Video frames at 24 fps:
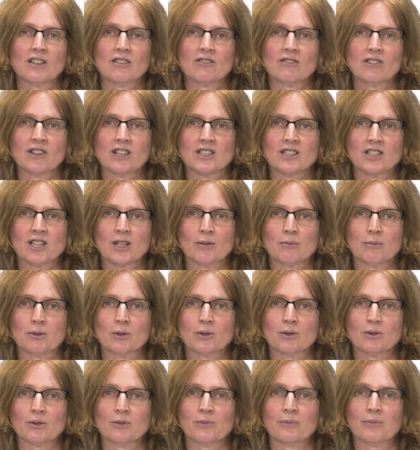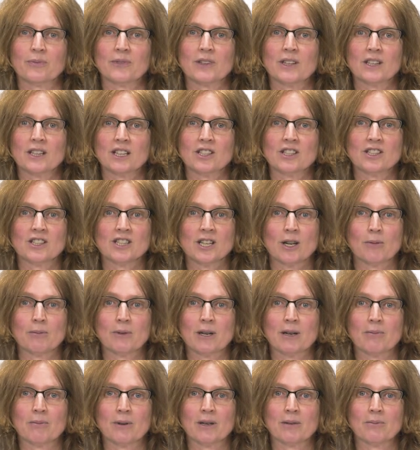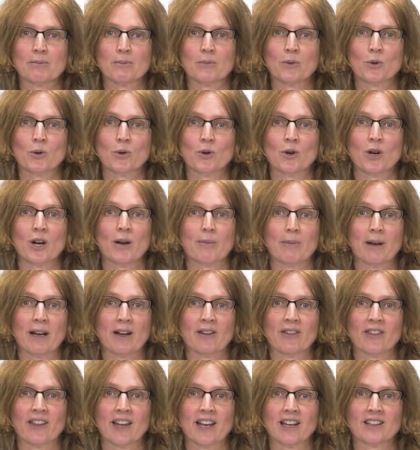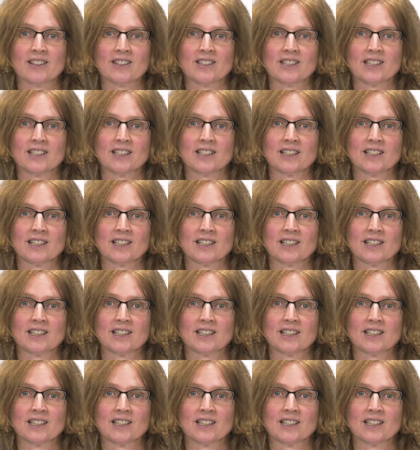For example, can you tell me a bit more about that?